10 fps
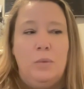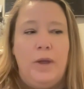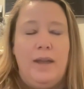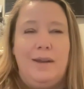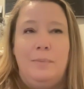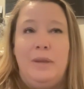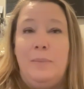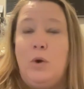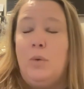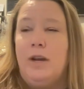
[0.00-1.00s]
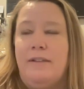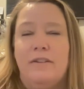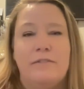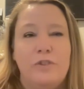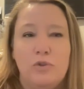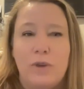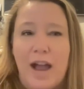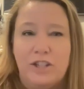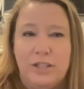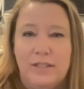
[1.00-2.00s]
when people were given food
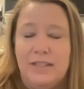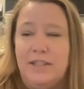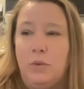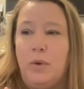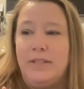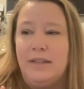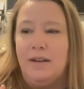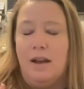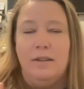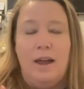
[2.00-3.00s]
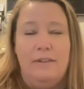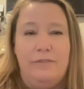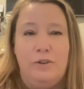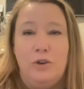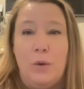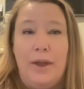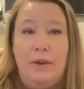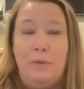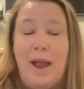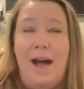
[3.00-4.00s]
rations. There wasn't a lot of food
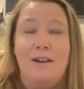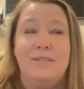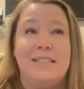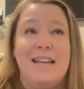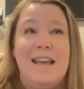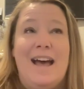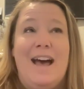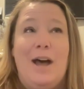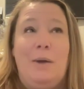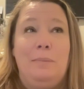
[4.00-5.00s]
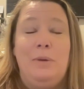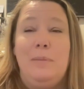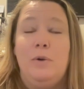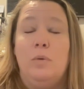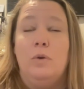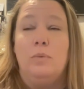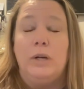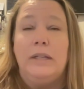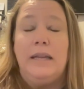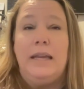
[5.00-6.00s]
going around. People were
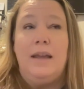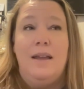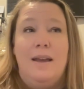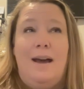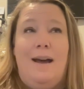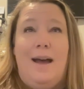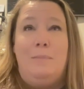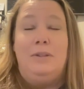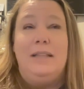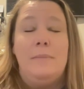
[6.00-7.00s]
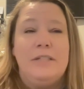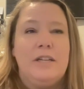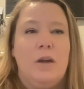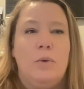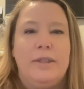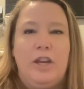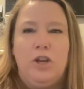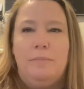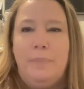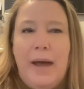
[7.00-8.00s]
really limited on what they
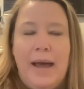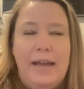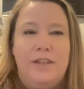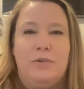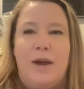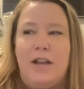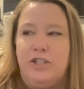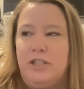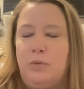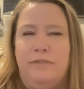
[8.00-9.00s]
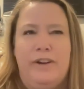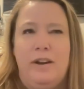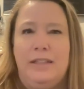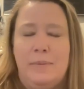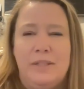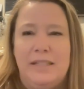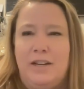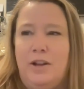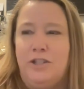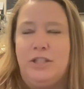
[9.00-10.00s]
could buy. Their rations were very
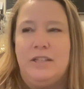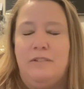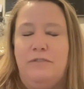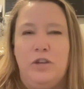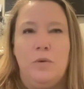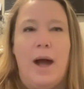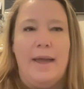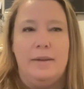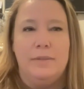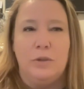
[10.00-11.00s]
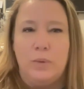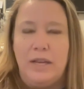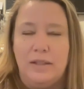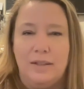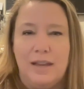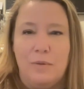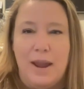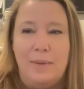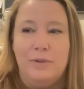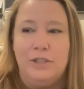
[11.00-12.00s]
limited on just a few items a week that they were
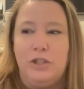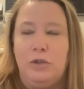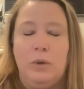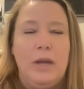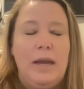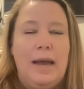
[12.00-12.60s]
able to